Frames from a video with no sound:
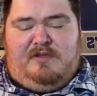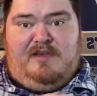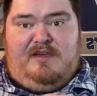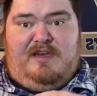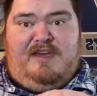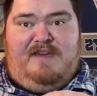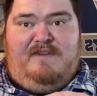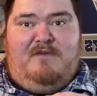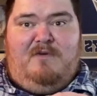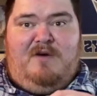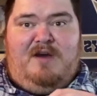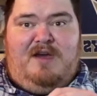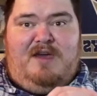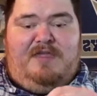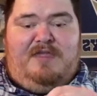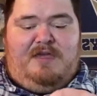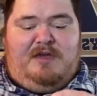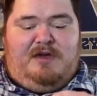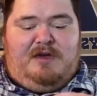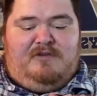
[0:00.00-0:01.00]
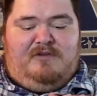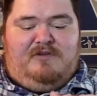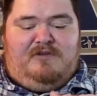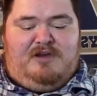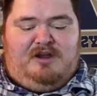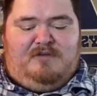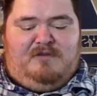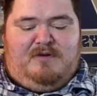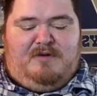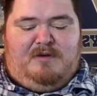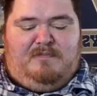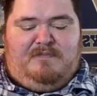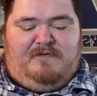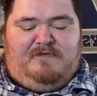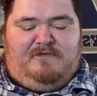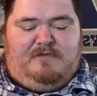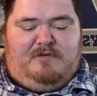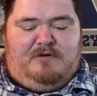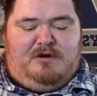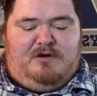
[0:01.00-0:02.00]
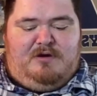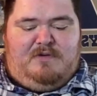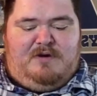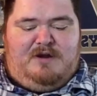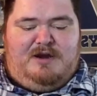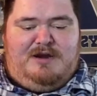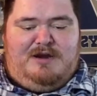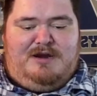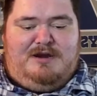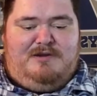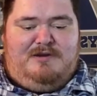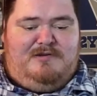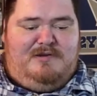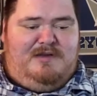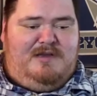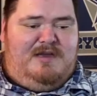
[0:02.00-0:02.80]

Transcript: giveaway thing I talked about before, where it